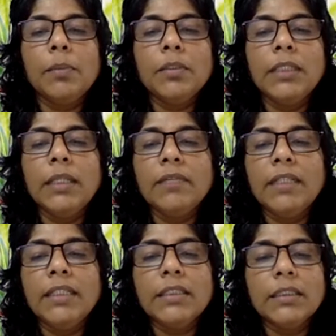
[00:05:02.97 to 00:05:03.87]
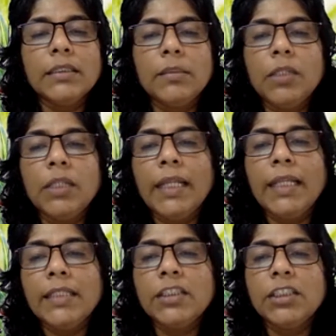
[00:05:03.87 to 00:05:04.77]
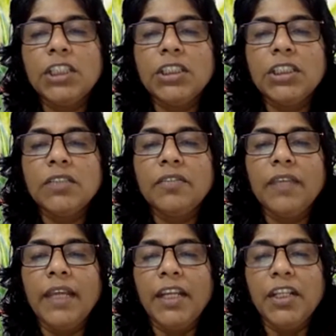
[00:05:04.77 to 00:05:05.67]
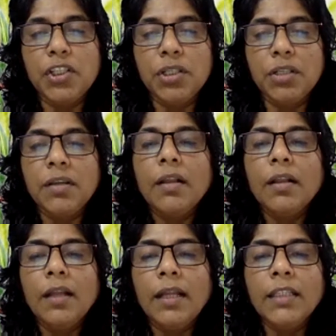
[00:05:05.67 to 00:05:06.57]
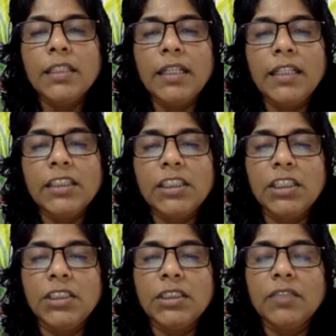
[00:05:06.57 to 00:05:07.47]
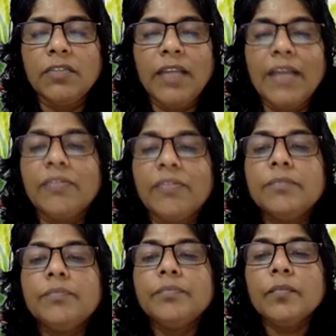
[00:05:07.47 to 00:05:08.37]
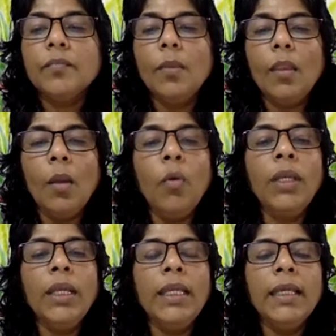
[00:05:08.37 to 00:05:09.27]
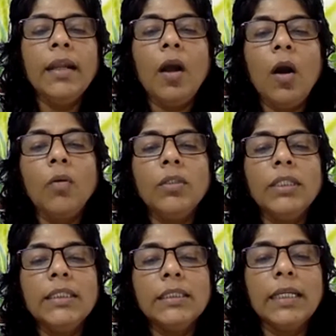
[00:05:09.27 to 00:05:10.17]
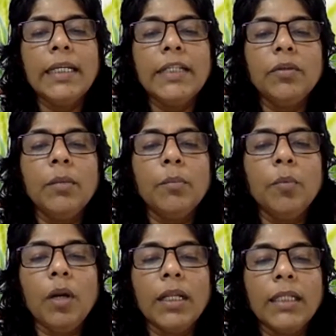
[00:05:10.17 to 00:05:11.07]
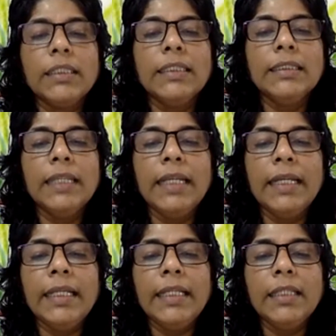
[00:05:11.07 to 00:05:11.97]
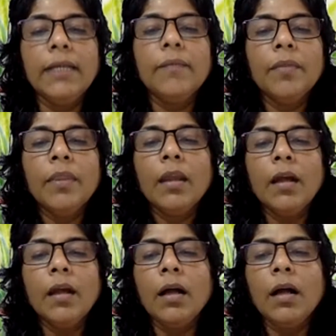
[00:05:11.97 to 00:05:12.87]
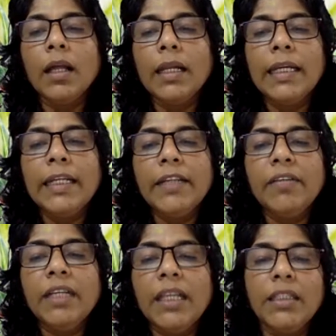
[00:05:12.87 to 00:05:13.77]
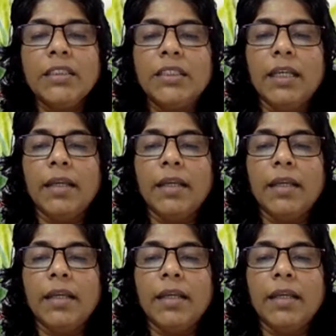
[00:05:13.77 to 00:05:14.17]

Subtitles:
here we discussed about the Erikson stages of age, Erikson 8 stages of life. Okay, here, how this relative importance? Is there anything relativity is there?